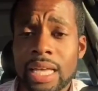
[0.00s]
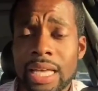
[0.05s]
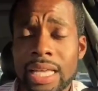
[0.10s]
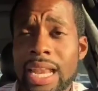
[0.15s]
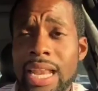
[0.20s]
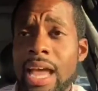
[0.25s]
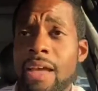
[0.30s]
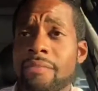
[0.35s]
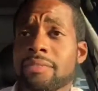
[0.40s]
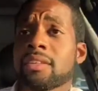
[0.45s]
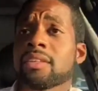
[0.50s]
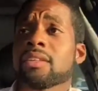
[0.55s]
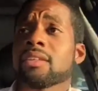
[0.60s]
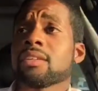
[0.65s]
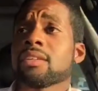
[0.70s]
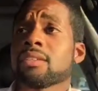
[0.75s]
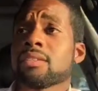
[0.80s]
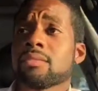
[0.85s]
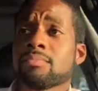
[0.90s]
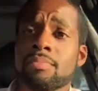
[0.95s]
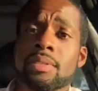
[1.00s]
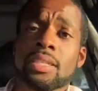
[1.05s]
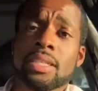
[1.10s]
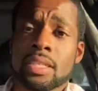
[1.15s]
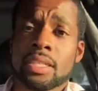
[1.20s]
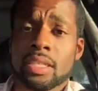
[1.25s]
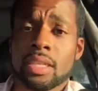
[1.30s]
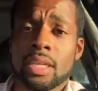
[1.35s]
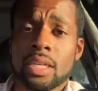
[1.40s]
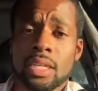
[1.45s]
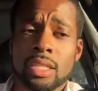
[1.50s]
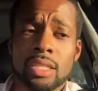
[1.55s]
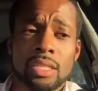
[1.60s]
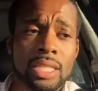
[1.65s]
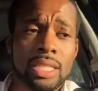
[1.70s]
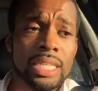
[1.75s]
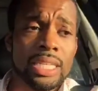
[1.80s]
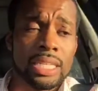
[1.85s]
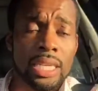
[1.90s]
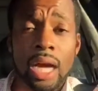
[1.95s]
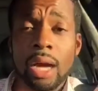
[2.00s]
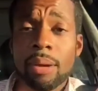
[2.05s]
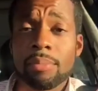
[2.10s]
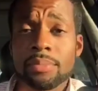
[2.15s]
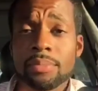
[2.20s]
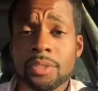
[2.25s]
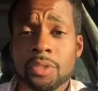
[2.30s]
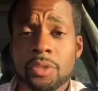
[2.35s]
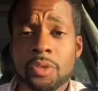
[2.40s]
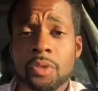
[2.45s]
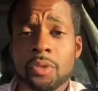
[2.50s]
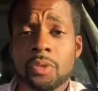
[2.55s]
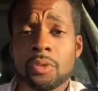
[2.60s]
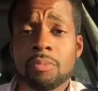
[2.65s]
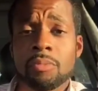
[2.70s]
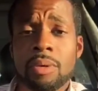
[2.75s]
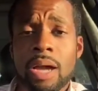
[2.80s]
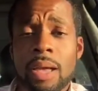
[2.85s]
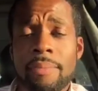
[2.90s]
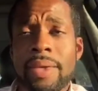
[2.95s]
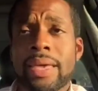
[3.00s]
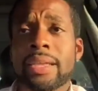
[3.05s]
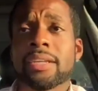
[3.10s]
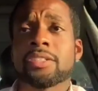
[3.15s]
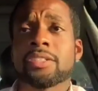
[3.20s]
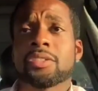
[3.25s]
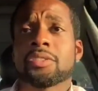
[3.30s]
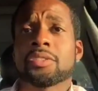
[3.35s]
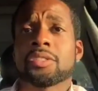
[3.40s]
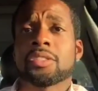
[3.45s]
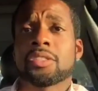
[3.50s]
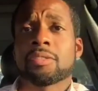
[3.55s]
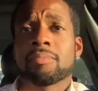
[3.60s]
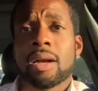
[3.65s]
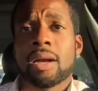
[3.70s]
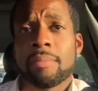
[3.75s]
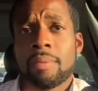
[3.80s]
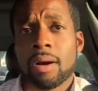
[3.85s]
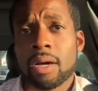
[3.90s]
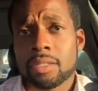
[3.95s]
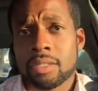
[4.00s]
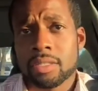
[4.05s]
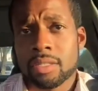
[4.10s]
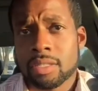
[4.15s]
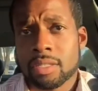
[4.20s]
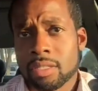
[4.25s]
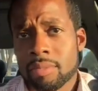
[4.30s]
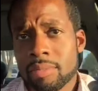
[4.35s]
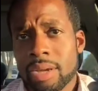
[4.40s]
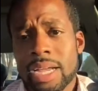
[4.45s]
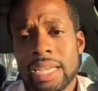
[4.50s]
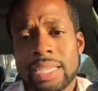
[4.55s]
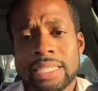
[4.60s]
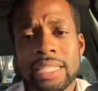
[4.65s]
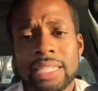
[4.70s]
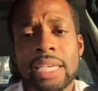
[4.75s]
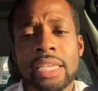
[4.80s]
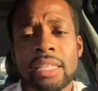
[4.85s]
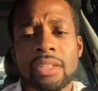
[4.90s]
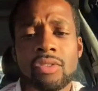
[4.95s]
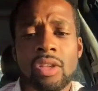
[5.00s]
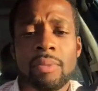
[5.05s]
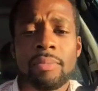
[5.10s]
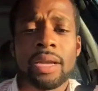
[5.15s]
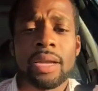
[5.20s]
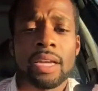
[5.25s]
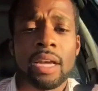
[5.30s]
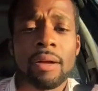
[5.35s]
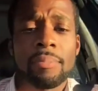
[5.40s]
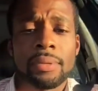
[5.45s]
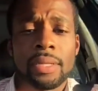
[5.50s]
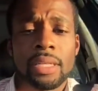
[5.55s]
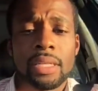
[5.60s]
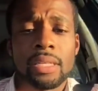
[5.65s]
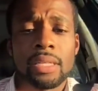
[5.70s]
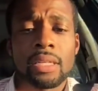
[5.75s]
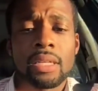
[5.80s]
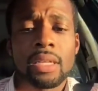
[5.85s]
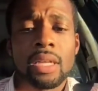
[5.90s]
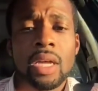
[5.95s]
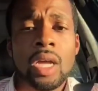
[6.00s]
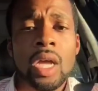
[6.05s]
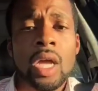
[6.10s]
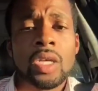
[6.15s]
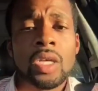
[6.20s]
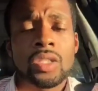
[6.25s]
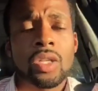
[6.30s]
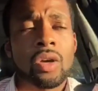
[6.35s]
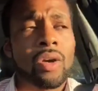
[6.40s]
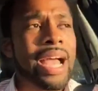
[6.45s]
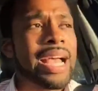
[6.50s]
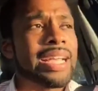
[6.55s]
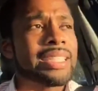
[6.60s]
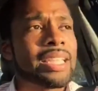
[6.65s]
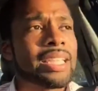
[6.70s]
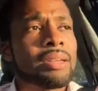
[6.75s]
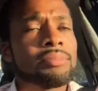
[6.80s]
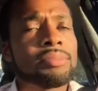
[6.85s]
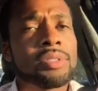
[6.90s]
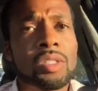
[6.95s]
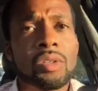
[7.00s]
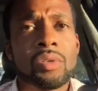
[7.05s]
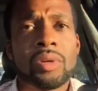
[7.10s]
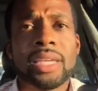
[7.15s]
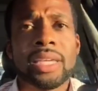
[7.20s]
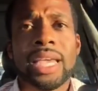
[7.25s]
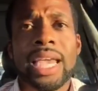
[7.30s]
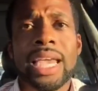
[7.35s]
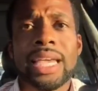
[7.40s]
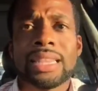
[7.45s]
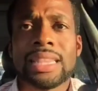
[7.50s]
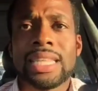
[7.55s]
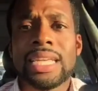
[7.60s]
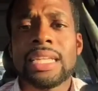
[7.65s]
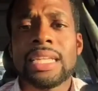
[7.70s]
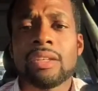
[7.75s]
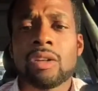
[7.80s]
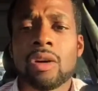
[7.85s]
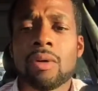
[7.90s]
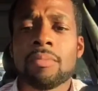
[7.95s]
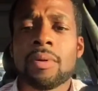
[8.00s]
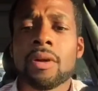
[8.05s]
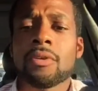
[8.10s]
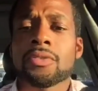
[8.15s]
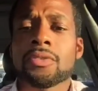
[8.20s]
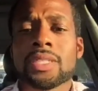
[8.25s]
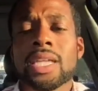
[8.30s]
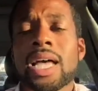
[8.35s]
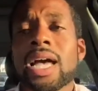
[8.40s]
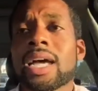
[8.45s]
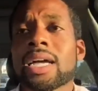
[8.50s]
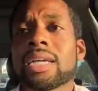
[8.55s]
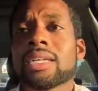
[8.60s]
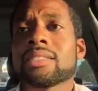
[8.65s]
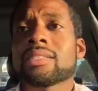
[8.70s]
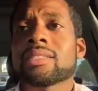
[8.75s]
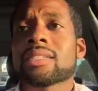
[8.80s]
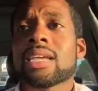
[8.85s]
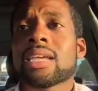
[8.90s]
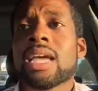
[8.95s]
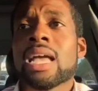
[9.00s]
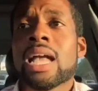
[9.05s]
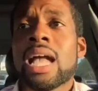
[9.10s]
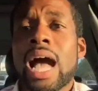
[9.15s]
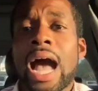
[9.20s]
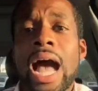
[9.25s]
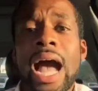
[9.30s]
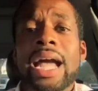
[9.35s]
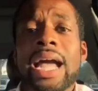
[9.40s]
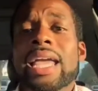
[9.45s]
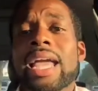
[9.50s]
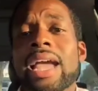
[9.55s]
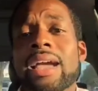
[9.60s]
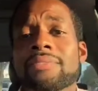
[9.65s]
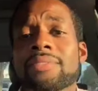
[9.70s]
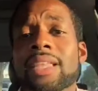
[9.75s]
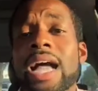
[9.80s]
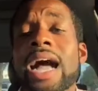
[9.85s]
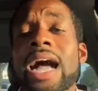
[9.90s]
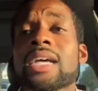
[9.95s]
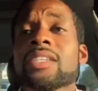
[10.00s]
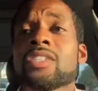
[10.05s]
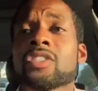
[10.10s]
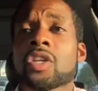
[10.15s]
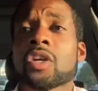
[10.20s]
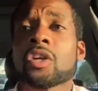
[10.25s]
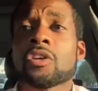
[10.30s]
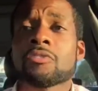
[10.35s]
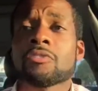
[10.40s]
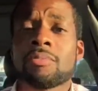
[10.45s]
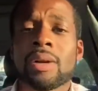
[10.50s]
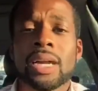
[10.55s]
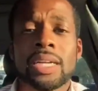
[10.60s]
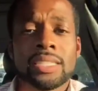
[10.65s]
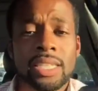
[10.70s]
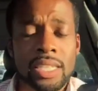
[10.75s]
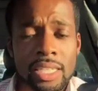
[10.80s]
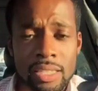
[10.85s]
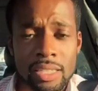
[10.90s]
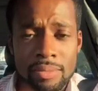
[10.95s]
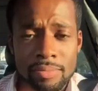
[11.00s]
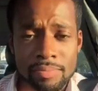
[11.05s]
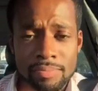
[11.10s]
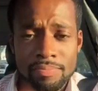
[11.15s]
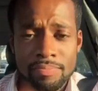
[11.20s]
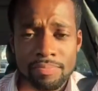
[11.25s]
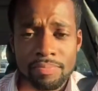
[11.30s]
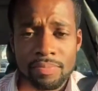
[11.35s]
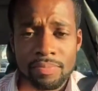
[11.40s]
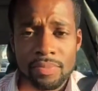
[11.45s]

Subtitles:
and I have to be a lead up to my managers and to my bosses and to my executives at my company. So as I'm doing a leading on both sides, I serve my team.